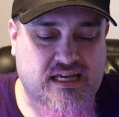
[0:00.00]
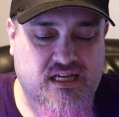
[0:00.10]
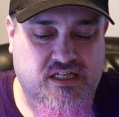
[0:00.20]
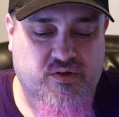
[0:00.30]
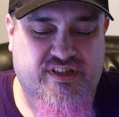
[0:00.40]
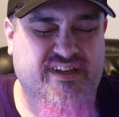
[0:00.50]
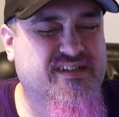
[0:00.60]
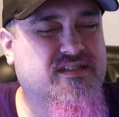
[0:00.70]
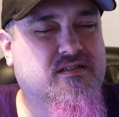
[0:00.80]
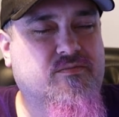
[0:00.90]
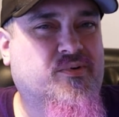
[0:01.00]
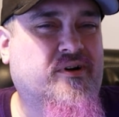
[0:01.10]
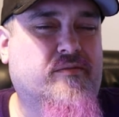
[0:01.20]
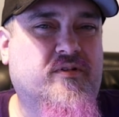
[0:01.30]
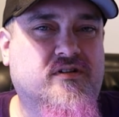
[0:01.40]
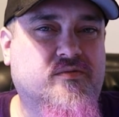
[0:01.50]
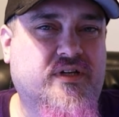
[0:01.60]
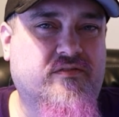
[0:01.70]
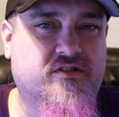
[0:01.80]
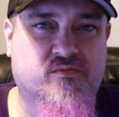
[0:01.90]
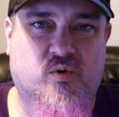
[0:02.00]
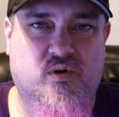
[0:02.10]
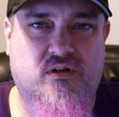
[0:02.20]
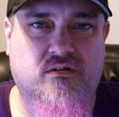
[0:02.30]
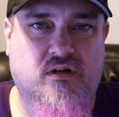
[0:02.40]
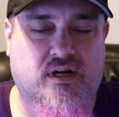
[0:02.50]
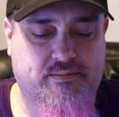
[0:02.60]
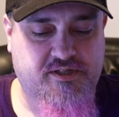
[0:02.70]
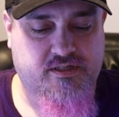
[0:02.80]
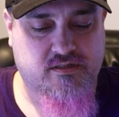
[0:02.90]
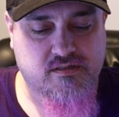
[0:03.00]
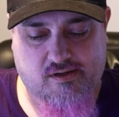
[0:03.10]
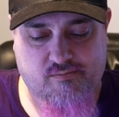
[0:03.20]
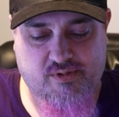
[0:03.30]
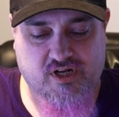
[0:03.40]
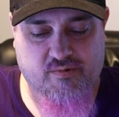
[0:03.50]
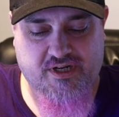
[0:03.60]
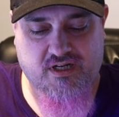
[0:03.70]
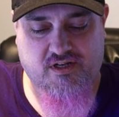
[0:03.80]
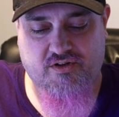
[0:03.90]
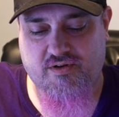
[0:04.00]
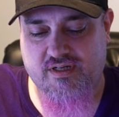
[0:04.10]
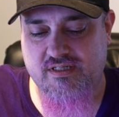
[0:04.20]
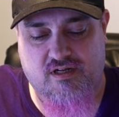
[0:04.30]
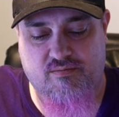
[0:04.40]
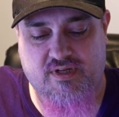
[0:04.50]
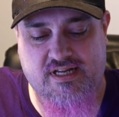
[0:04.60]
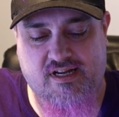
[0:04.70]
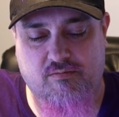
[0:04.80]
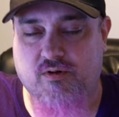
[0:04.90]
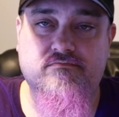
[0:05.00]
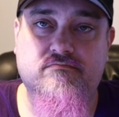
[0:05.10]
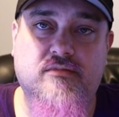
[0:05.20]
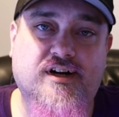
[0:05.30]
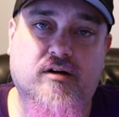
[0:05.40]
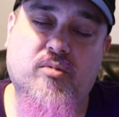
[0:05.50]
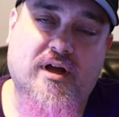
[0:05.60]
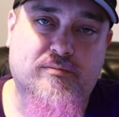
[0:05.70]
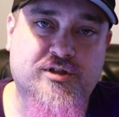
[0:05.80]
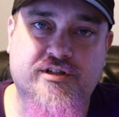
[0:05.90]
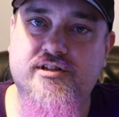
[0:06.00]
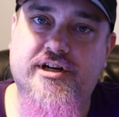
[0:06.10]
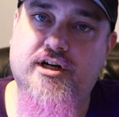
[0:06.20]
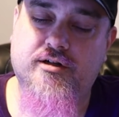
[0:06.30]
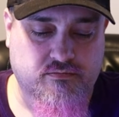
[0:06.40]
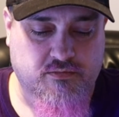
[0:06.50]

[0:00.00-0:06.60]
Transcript: You'd think system parameters would give us more options, um, but all we can do is um, enable a couple options here.